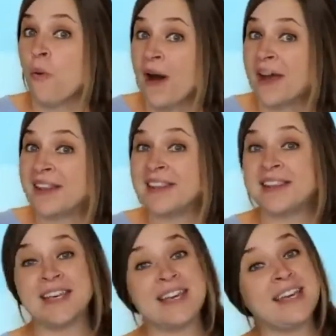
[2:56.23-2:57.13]

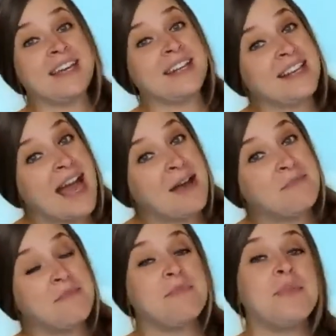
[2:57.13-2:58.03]
one little
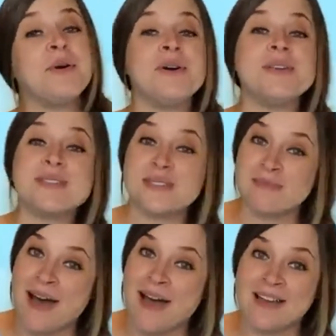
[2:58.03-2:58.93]
apple
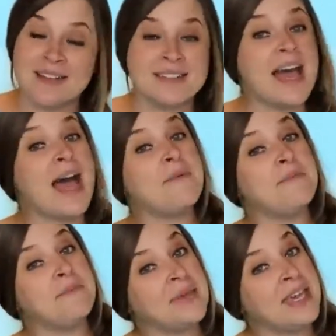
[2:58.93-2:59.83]
smiled at